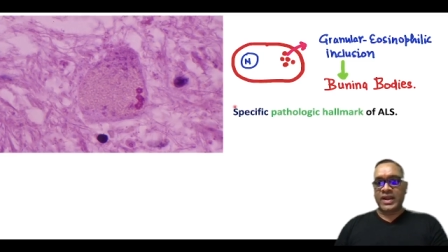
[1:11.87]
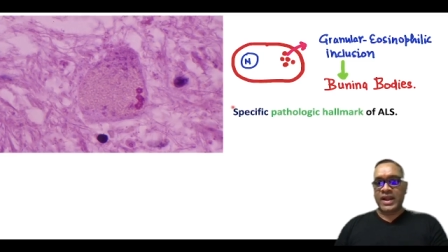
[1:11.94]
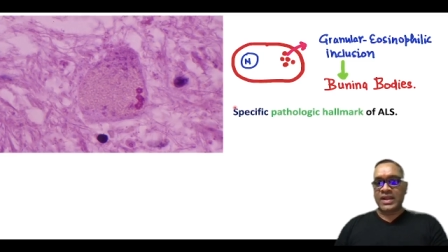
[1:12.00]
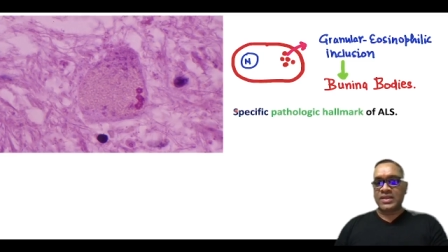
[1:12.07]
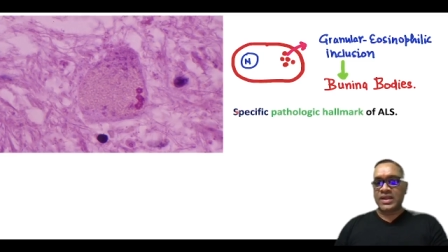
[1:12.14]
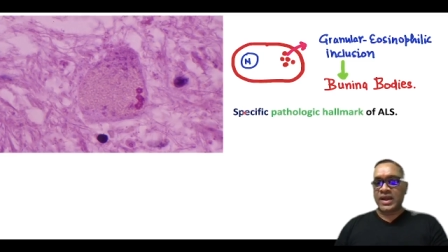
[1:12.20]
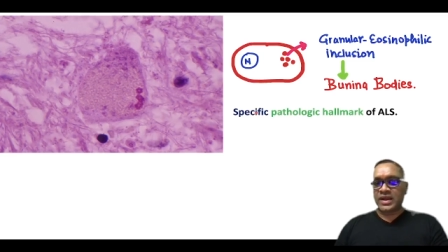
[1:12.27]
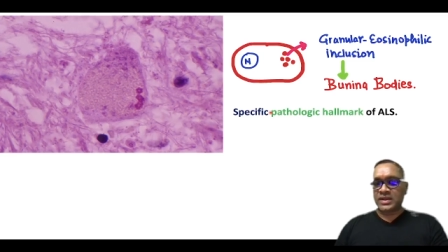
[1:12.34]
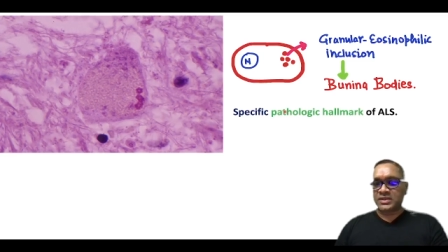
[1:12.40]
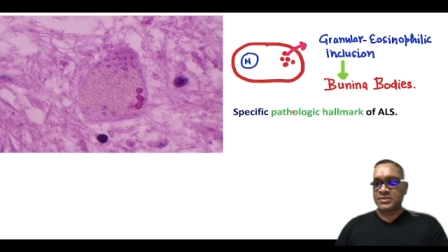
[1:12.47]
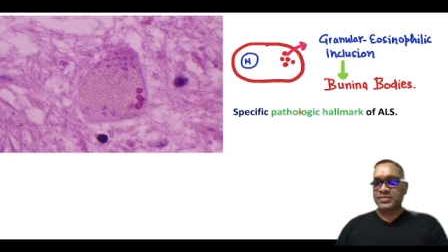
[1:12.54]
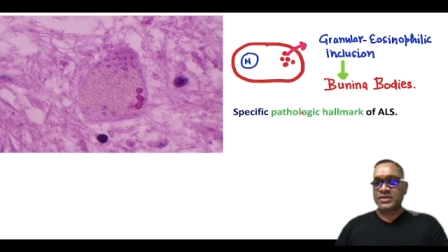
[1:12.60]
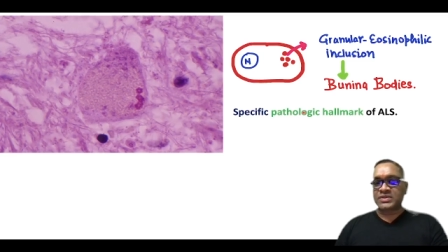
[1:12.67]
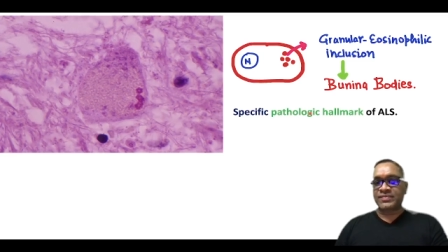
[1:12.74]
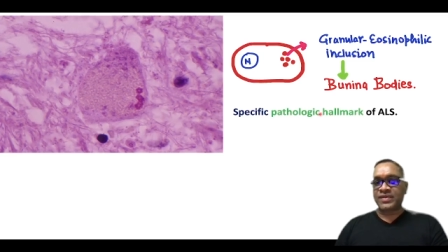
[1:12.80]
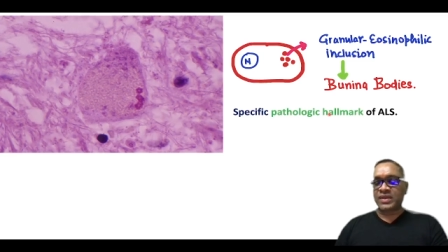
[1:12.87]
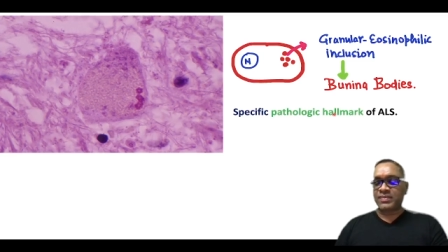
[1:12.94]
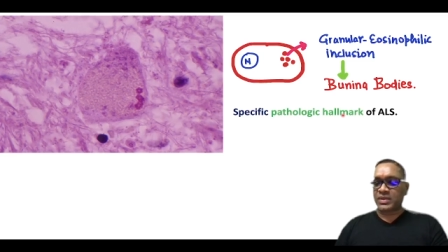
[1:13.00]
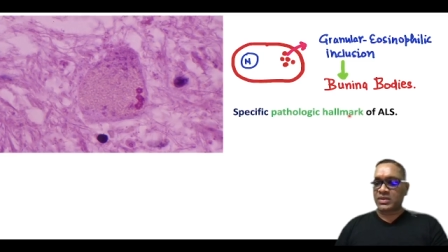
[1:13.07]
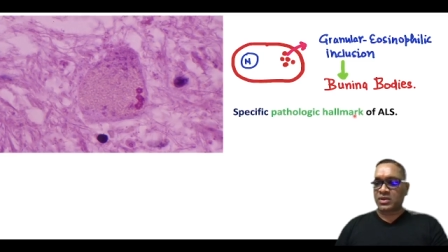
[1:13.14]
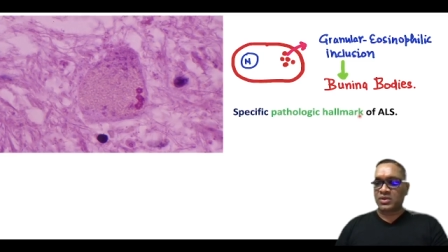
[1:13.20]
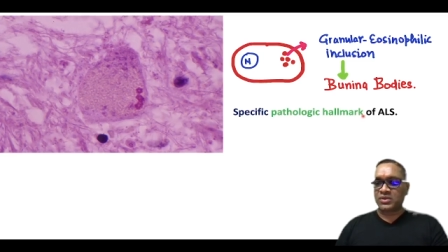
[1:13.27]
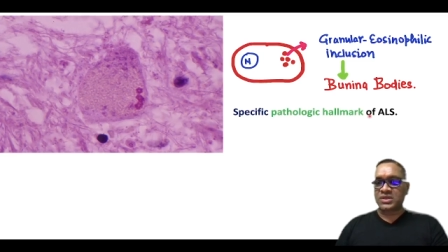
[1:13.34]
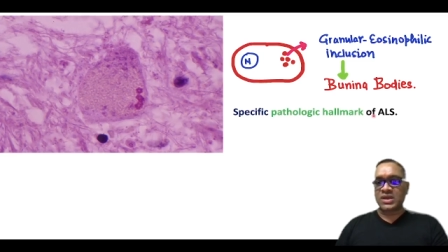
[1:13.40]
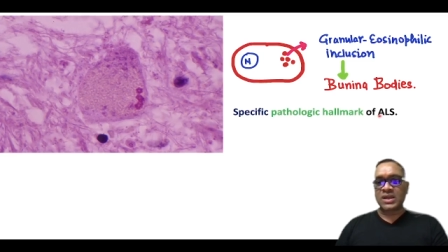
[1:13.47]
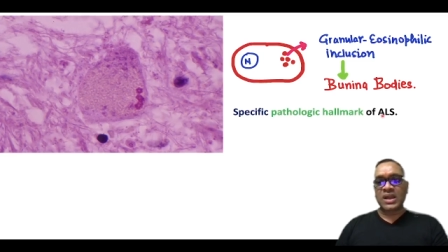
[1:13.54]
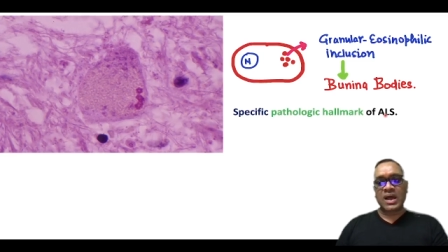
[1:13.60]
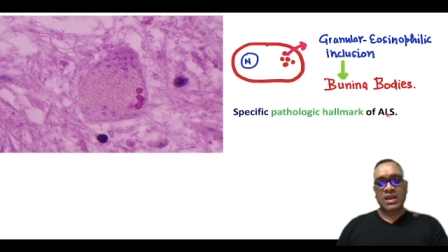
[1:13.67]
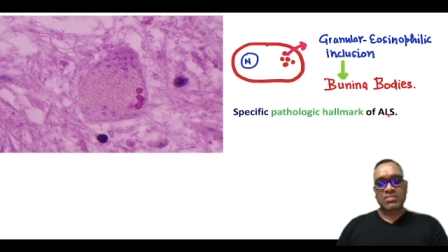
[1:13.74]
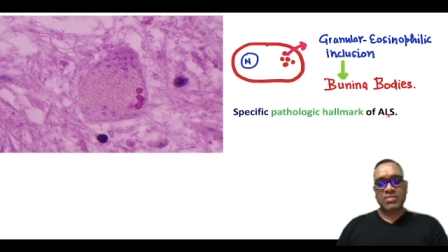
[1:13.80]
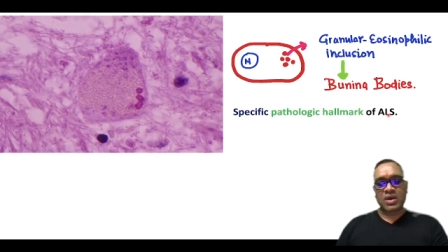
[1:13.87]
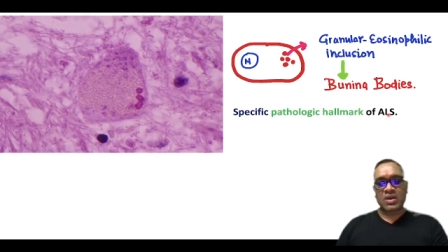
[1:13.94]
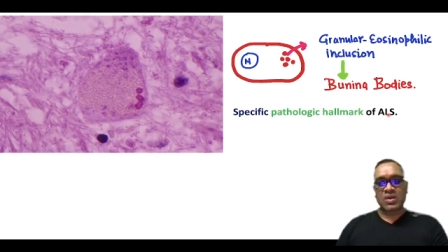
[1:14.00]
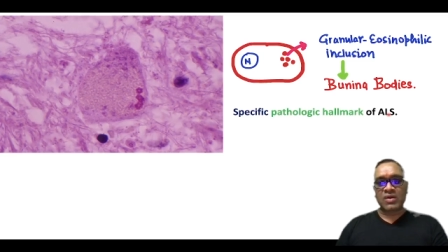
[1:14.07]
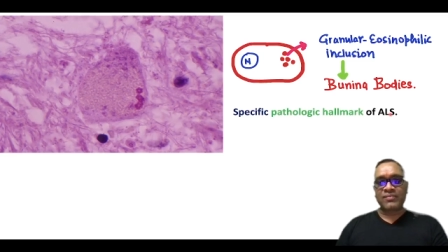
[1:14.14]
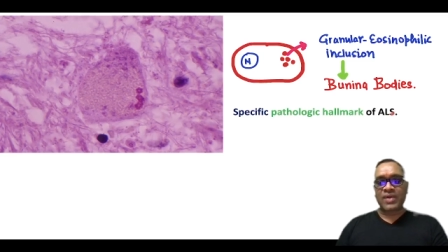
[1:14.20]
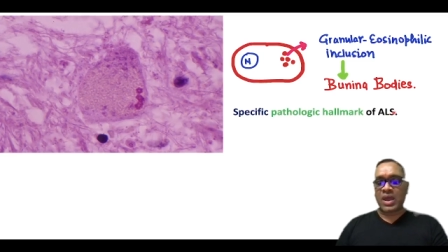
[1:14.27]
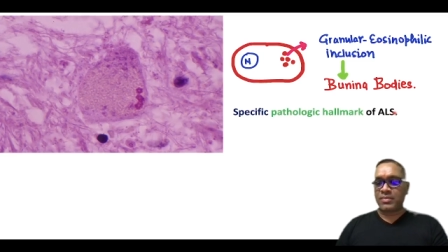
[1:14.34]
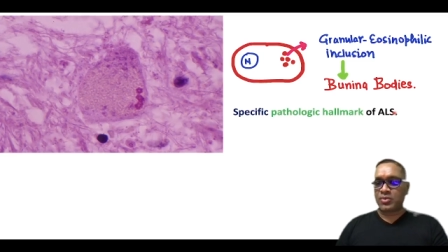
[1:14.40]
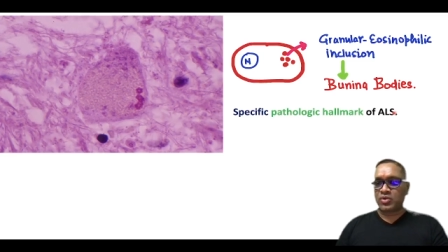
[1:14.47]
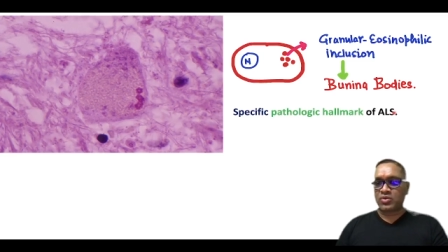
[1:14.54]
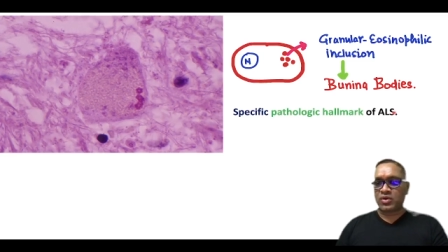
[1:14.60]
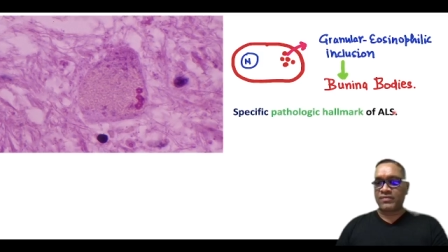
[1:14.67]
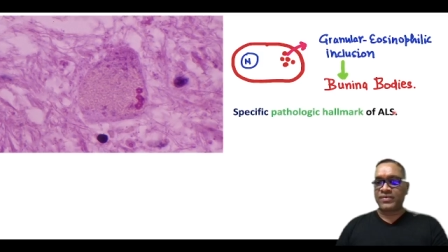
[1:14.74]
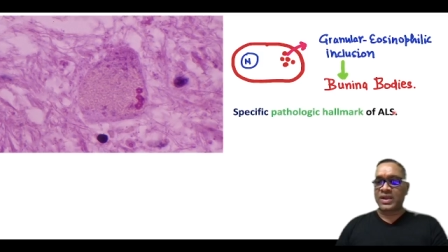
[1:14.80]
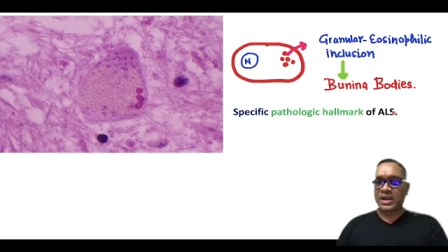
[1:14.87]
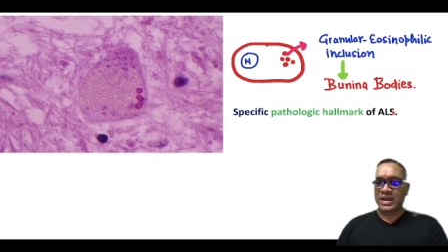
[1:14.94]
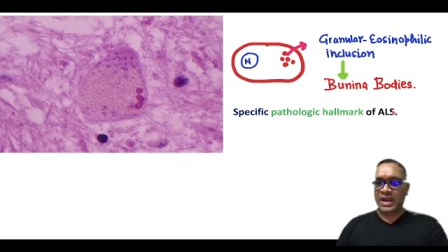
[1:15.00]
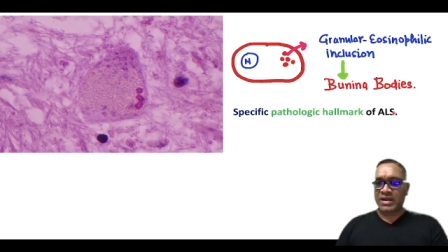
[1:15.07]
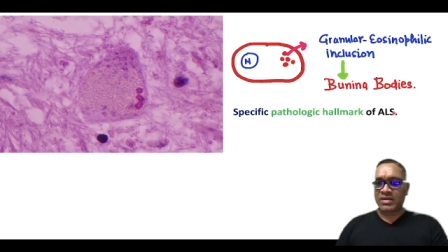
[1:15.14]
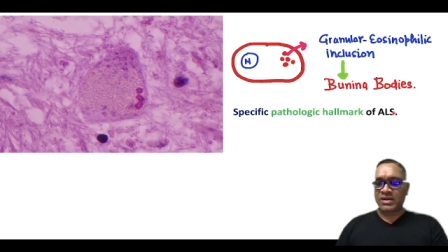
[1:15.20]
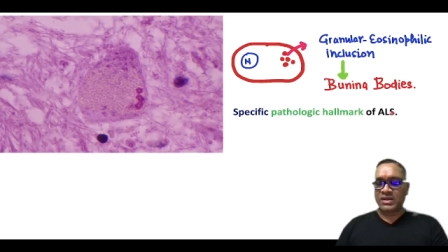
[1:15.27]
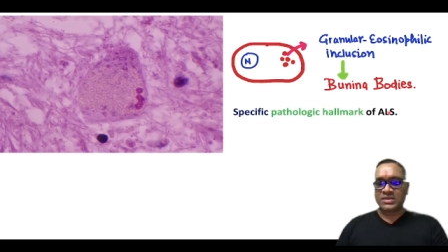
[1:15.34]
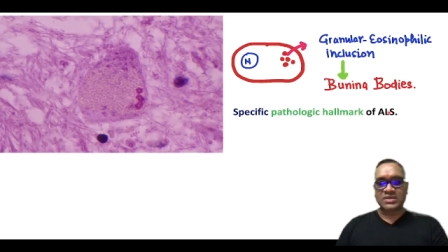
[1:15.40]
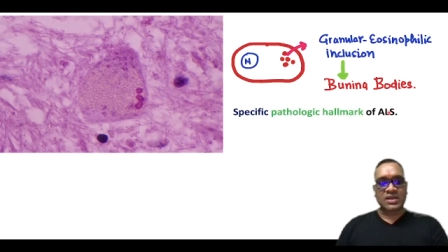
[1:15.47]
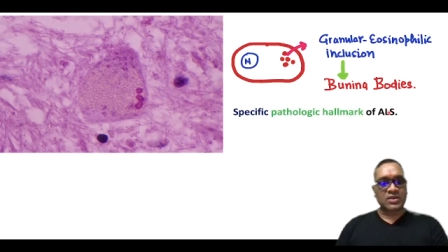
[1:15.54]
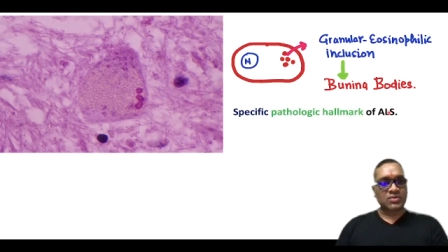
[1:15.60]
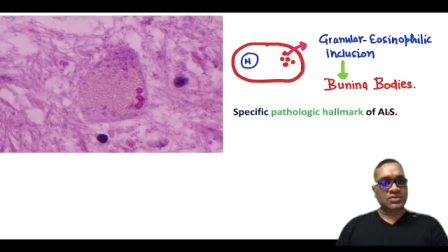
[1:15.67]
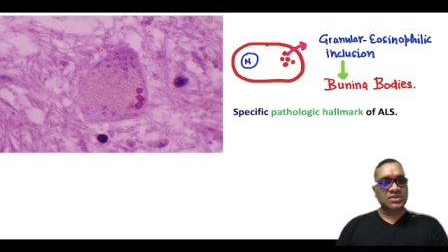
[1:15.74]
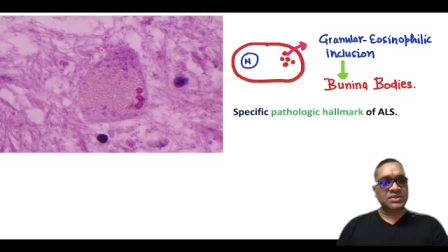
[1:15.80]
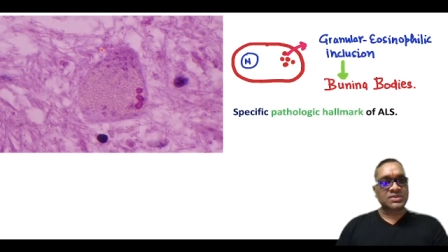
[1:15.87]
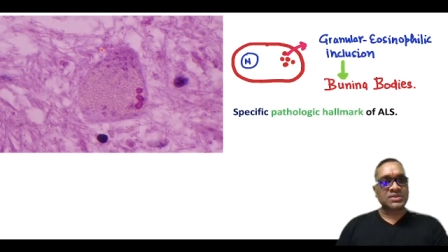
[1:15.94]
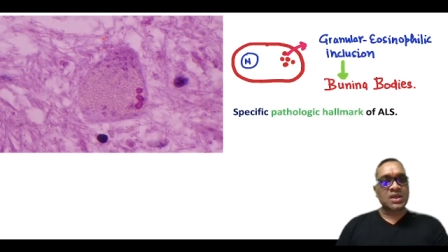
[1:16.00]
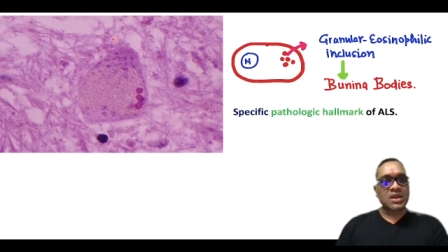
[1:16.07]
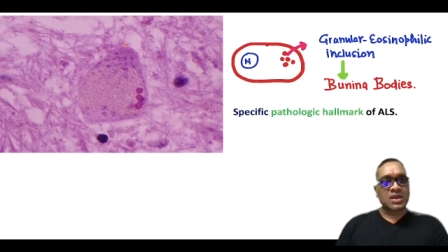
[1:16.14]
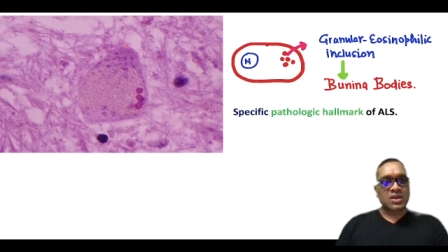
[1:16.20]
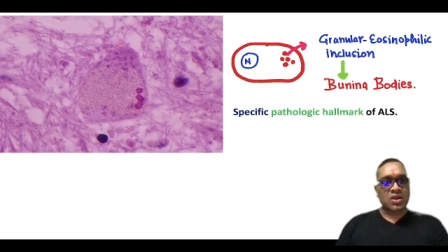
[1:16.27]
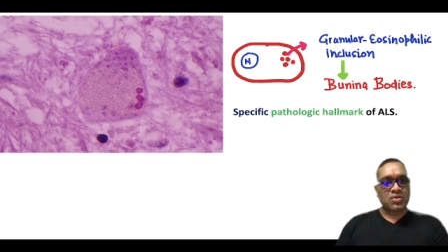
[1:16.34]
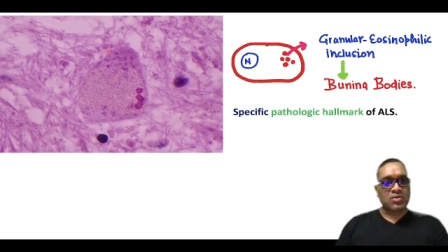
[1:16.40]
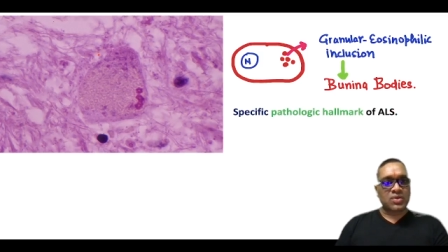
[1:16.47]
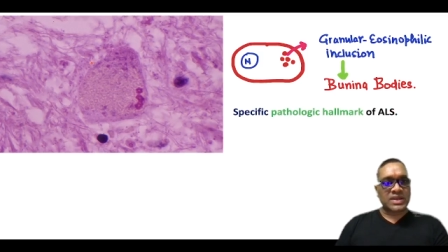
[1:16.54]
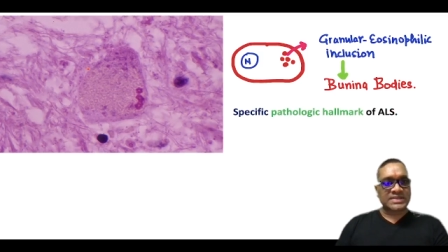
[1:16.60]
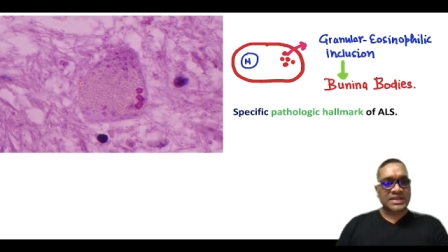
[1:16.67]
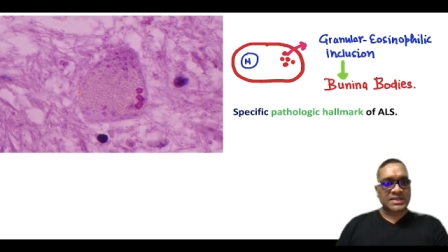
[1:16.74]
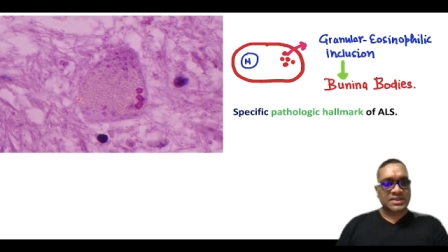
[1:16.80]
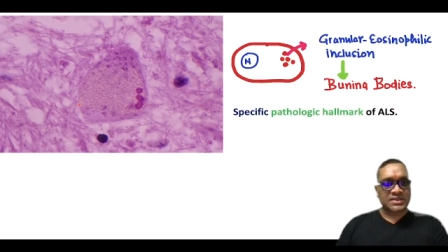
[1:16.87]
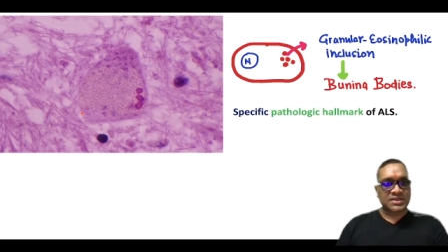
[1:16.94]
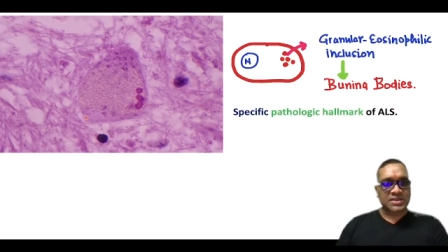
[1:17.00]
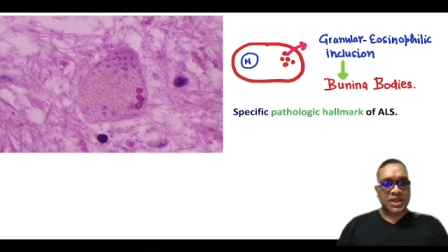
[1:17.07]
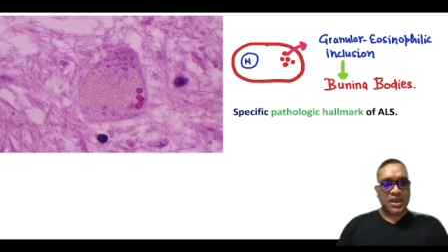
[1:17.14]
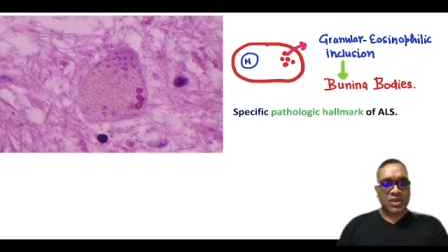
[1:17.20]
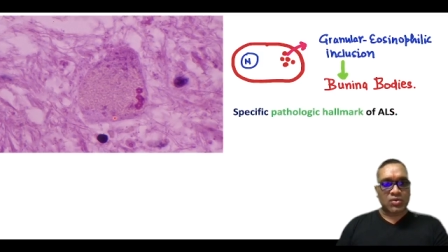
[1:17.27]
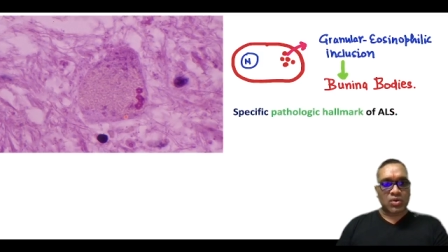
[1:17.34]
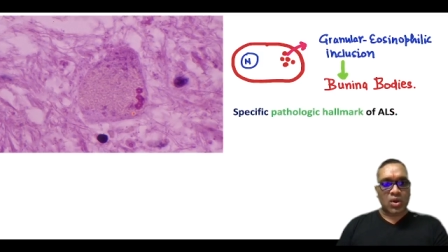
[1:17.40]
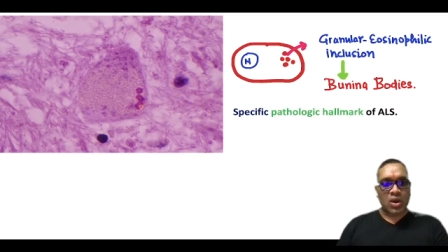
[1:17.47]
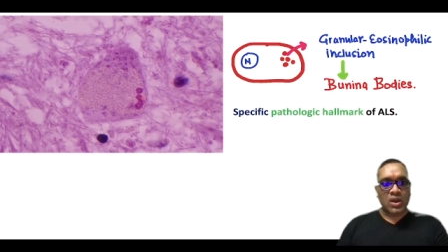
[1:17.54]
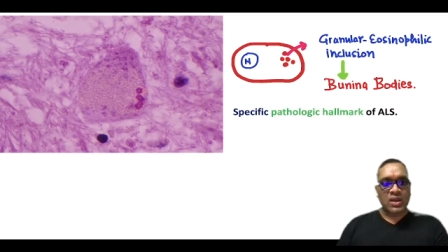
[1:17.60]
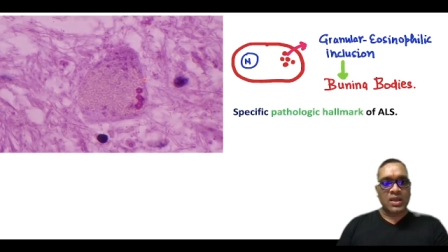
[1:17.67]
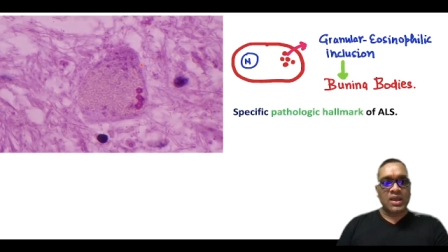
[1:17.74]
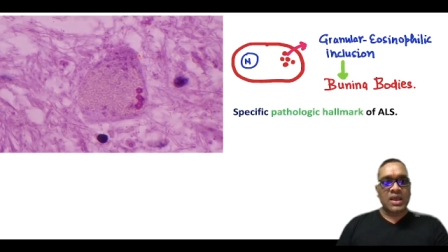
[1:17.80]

And they are a specific pathological hallmark of amyotrophic lateral sclerosis. Now you can see this is the neuron